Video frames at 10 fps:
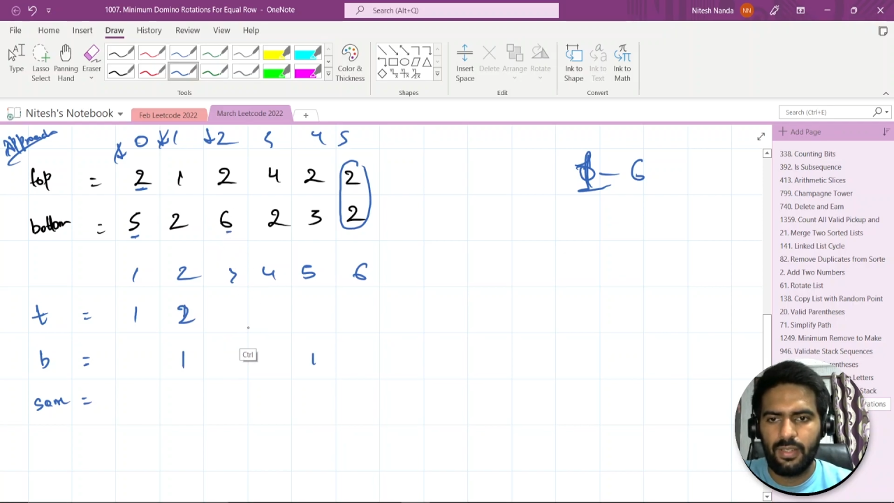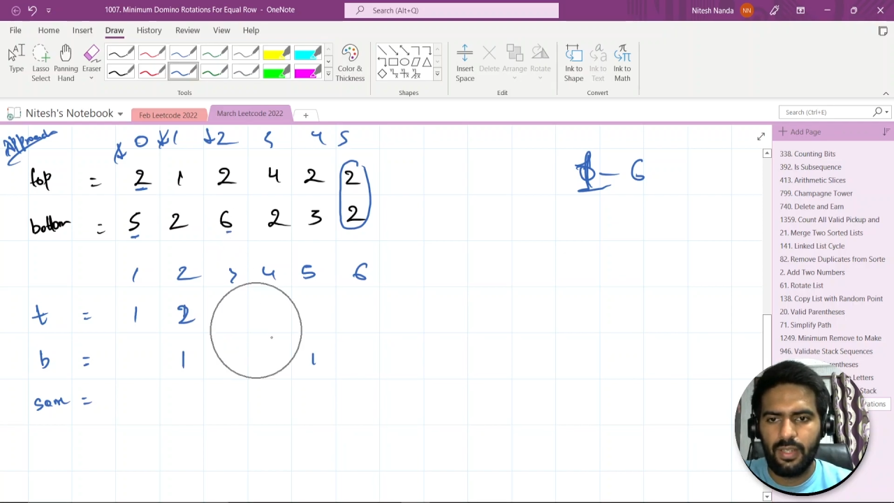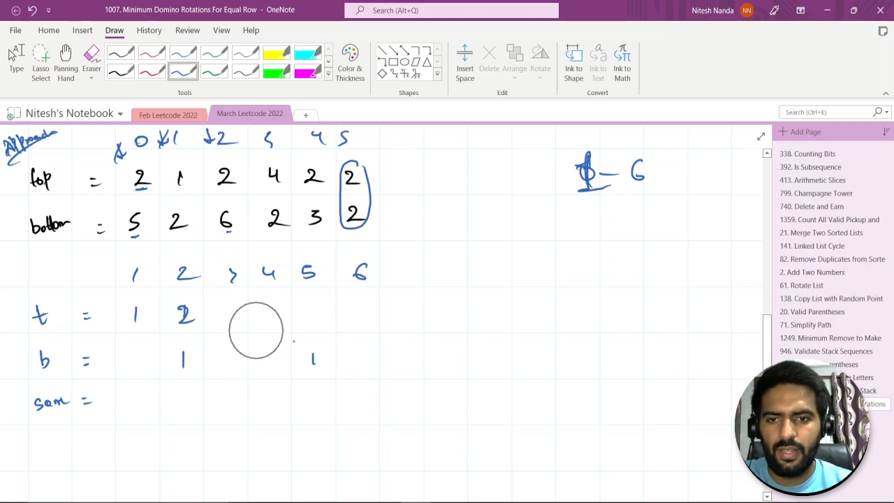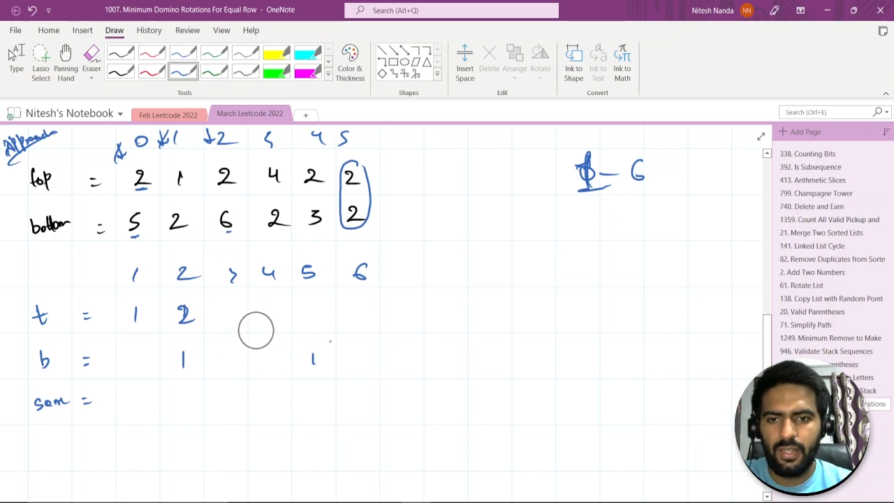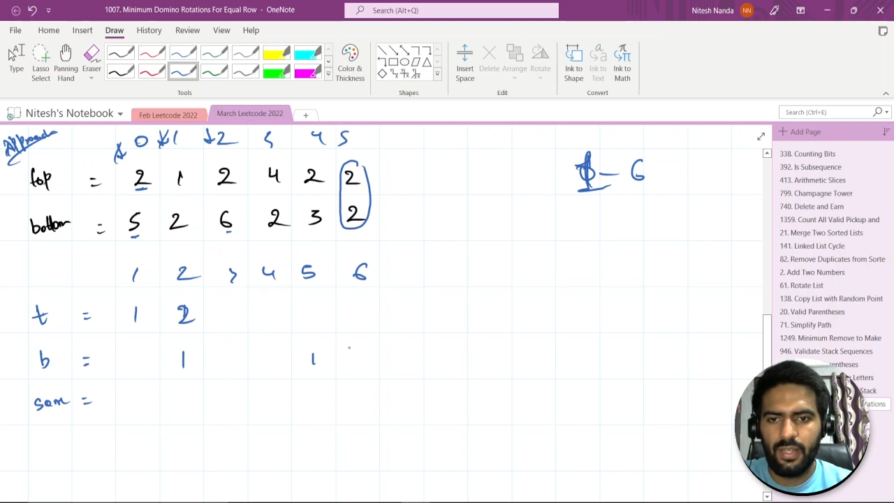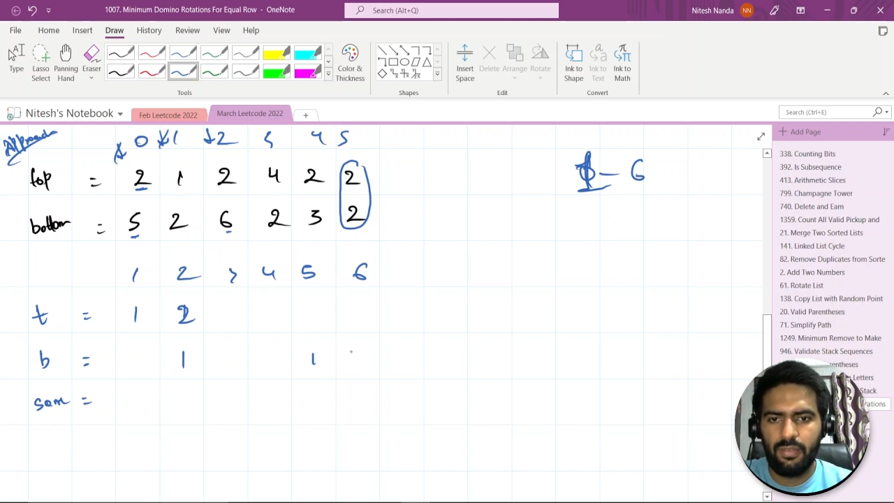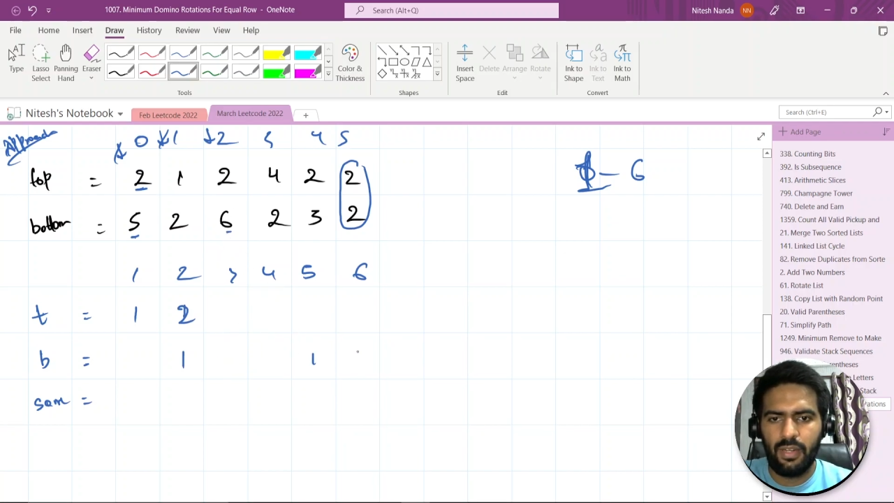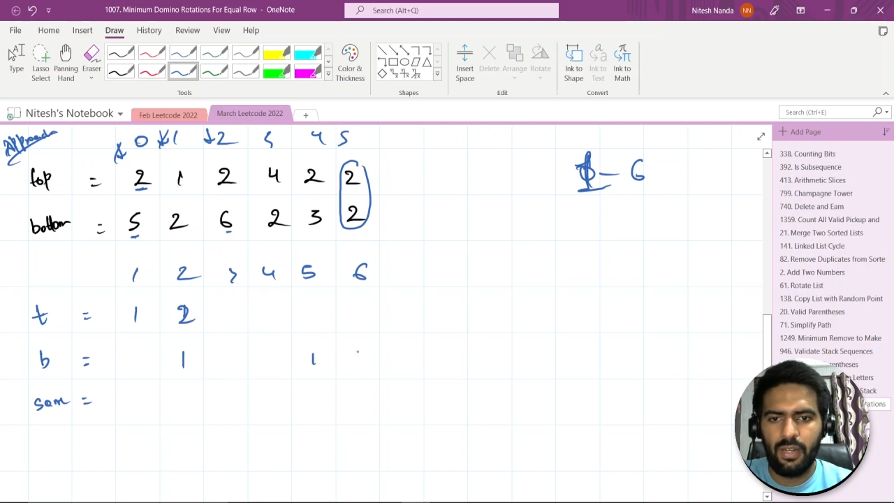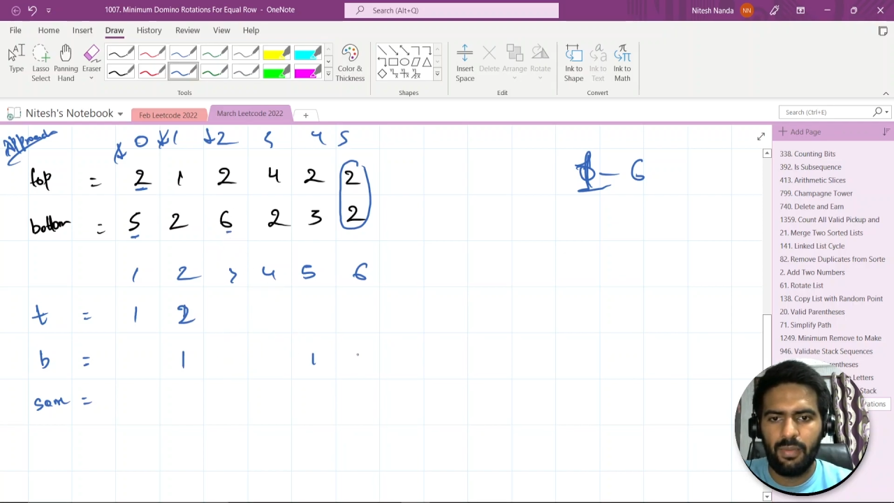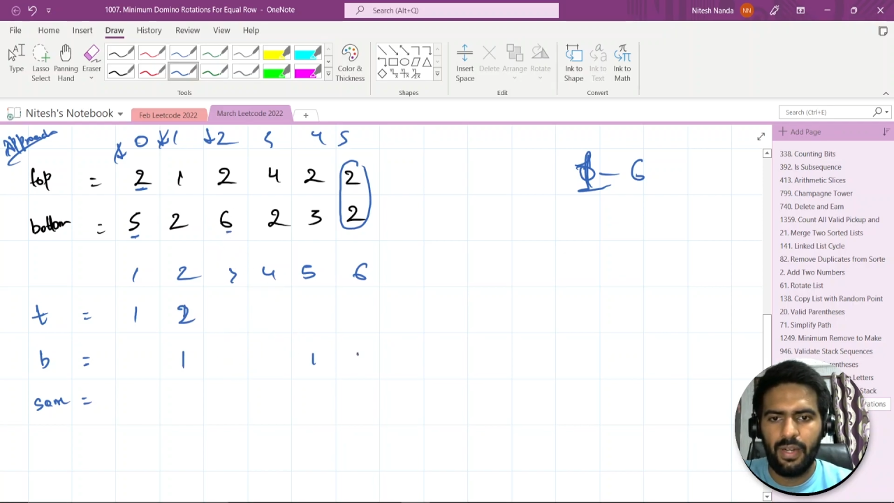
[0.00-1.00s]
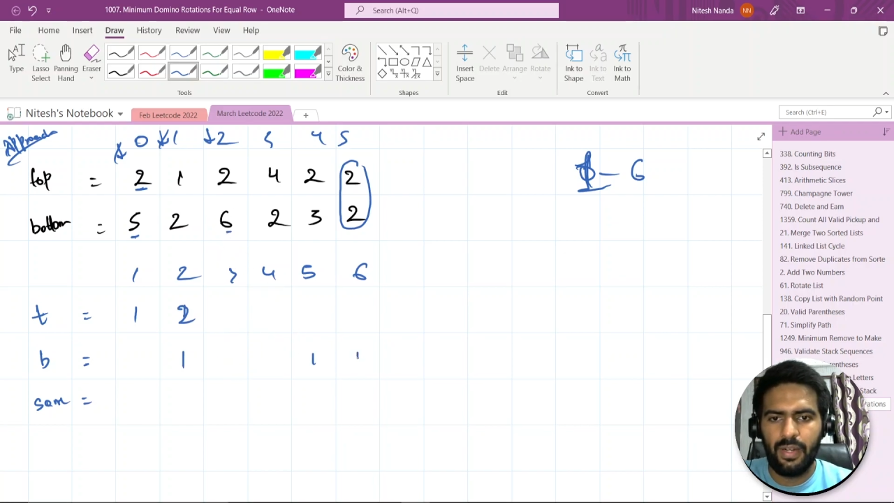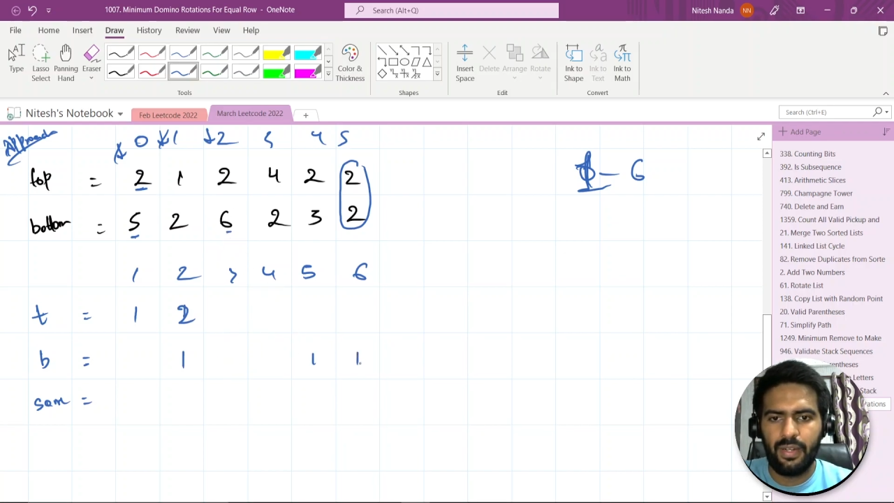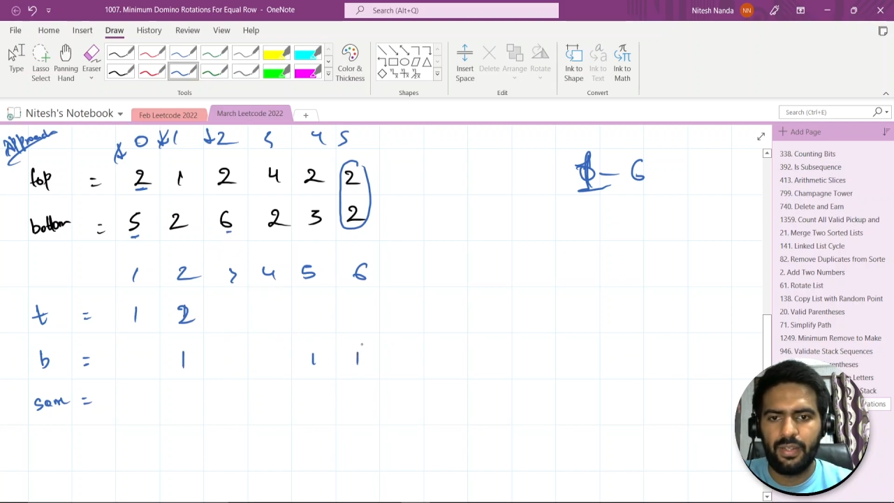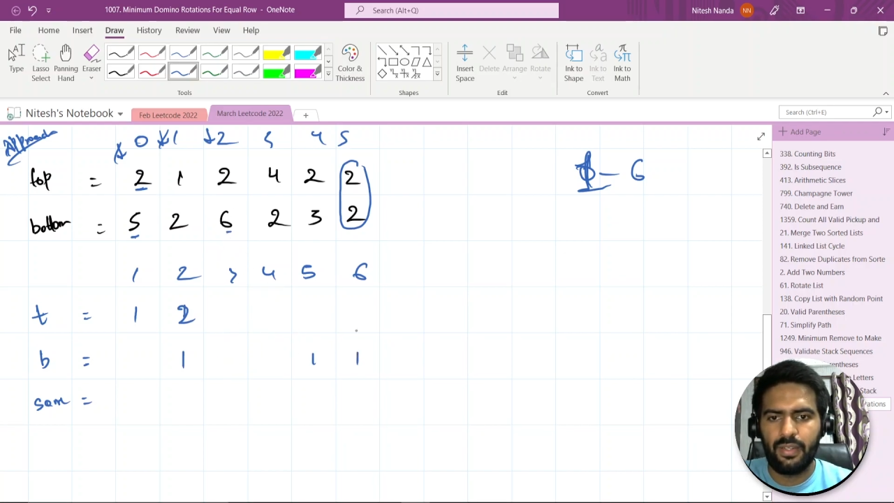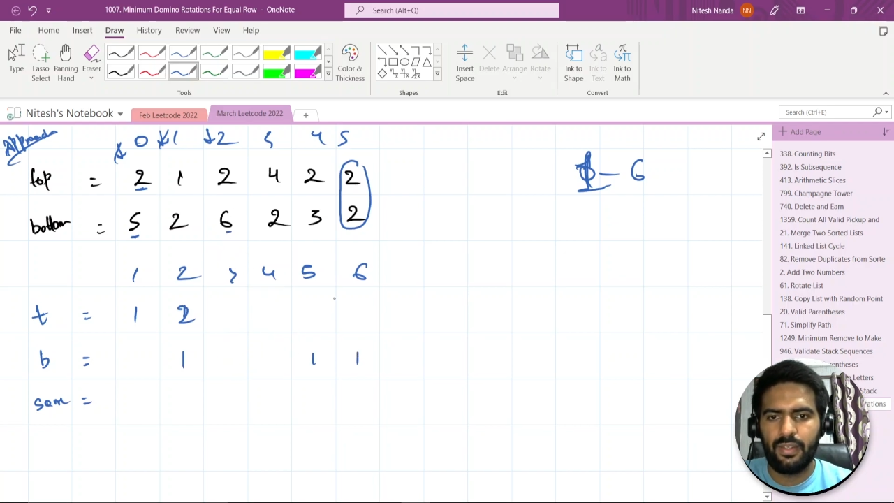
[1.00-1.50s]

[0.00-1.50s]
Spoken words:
and we'll update it.